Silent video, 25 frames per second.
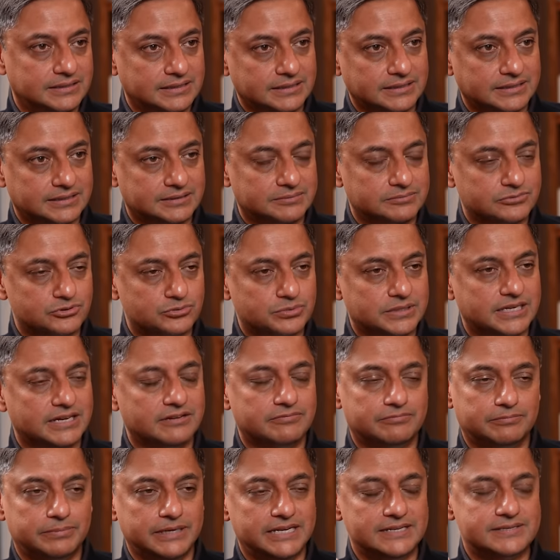incomes, we
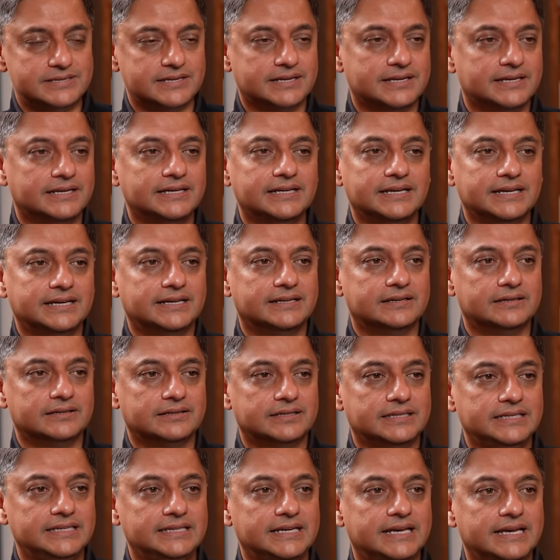have basically
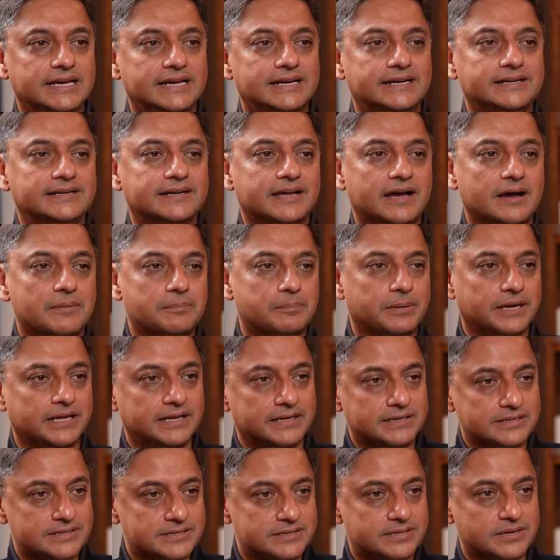regained our
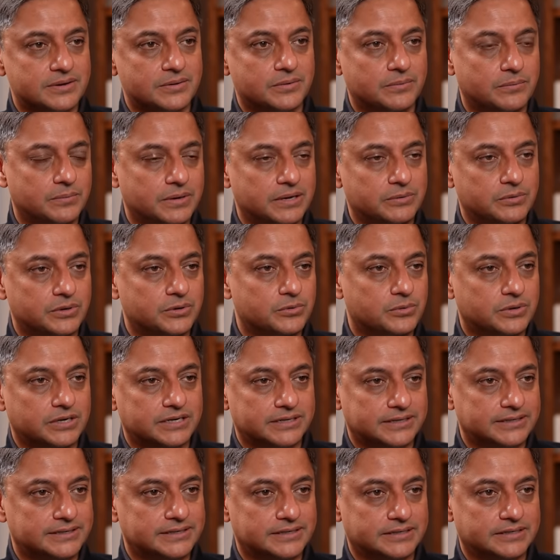place where we were
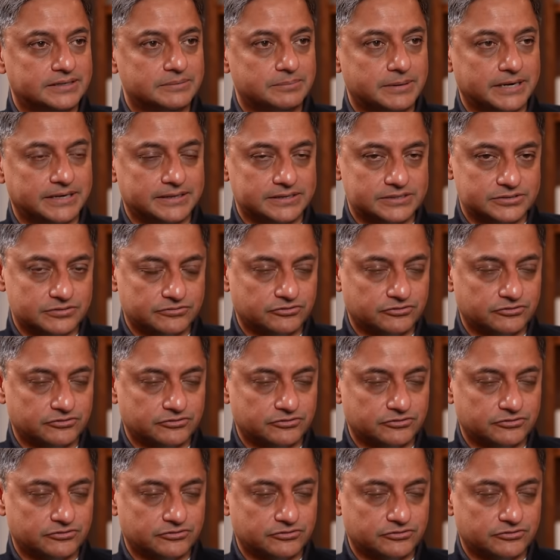at independence.